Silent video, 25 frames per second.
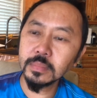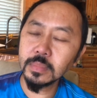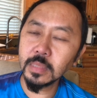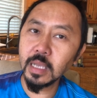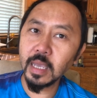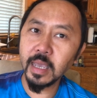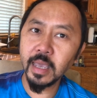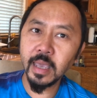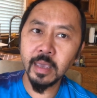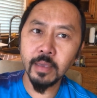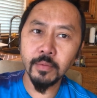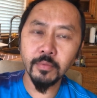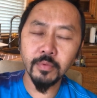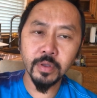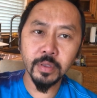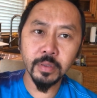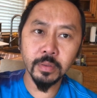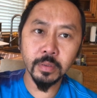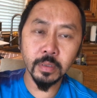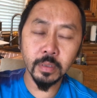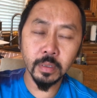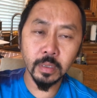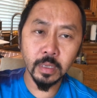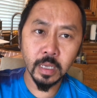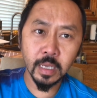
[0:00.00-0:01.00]
And when
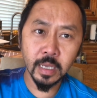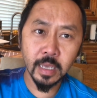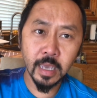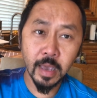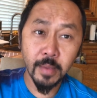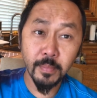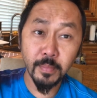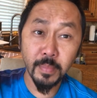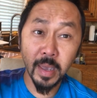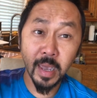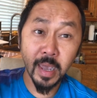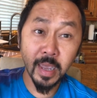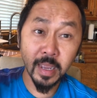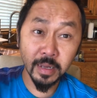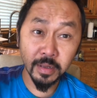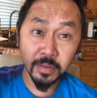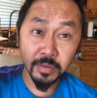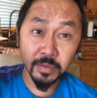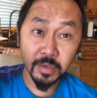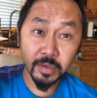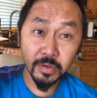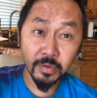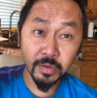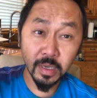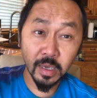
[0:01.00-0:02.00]
it got bad in
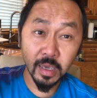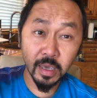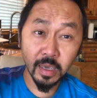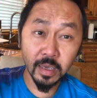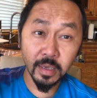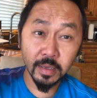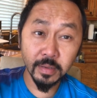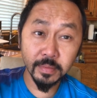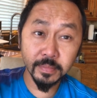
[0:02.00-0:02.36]
the UK,